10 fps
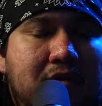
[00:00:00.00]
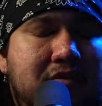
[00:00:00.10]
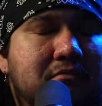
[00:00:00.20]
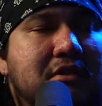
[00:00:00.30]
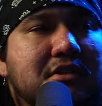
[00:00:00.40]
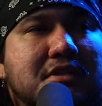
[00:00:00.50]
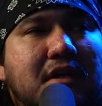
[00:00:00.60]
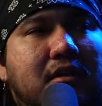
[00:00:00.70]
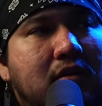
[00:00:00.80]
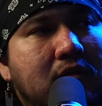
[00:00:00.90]
It's as much as
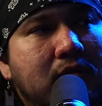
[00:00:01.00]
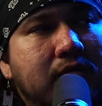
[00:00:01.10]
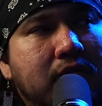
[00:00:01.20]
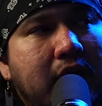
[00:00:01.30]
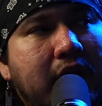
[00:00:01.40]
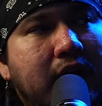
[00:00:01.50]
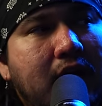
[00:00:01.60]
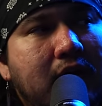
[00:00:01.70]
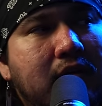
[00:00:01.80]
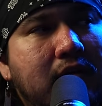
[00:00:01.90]
I can do for right
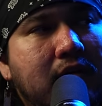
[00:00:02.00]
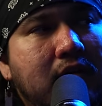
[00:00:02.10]
now.